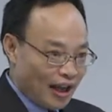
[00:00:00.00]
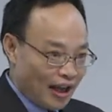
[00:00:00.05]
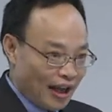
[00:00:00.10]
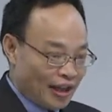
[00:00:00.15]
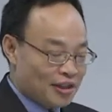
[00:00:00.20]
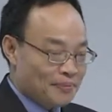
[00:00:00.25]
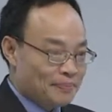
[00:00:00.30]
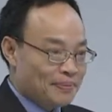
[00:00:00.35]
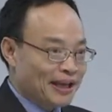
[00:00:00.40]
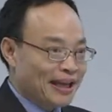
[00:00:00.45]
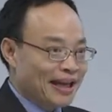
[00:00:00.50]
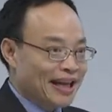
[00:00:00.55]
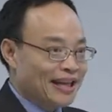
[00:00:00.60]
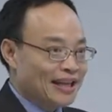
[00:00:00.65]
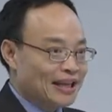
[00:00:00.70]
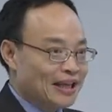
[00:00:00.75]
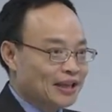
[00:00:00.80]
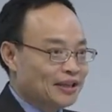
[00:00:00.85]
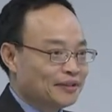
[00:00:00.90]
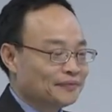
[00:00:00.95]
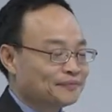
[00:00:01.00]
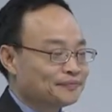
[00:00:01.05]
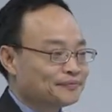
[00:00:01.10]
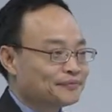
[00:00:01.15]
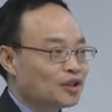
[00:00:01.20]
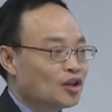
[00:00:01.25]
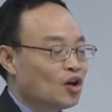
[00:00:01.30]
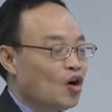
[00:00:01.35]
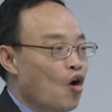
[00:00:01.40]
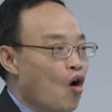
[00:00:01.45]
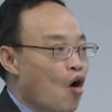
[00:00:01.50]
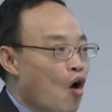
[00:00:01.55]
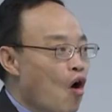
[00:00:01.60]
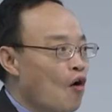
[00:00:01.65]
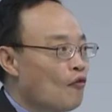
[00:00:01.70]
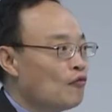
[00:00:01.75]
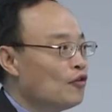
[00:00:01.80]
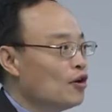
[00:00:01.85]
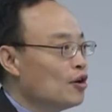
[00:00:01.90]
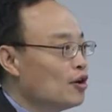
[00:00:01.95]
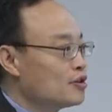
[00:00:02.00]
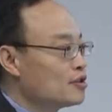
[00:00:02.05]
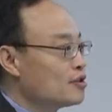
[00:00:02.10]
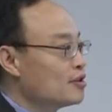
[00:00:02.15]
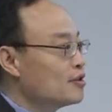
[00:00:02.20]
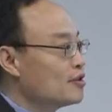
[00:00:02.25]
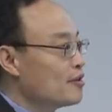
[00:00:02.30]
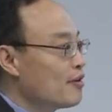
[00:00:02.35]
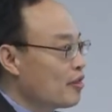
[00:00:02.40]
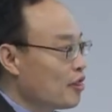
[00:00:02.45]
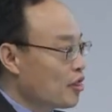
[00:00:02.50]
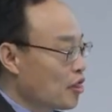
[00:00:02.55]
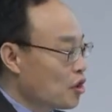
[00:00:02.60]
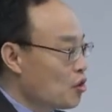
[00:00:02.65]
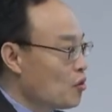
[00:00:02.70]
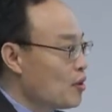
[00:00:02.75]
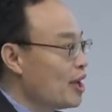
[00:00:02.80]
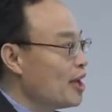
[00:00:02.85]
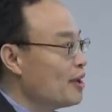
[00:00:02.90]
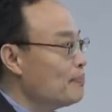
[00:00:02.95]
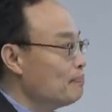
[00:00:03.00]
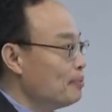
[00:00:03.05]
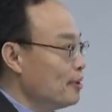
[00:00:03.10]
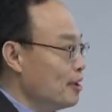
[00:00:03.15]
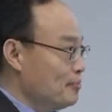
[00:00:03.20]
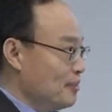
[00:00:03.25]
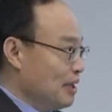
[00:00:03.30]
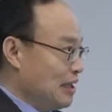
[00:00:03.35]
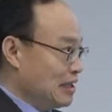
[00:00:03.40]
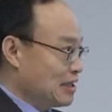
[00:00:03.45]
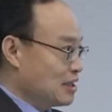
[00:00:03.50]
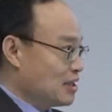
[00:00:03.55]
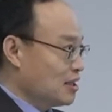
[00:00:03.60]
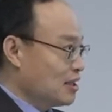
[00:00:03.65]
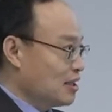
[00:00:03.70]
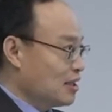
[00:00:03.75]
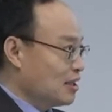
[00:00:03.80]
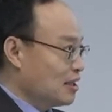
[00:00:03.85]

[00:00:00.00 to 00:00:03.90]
at the beginning offered three permits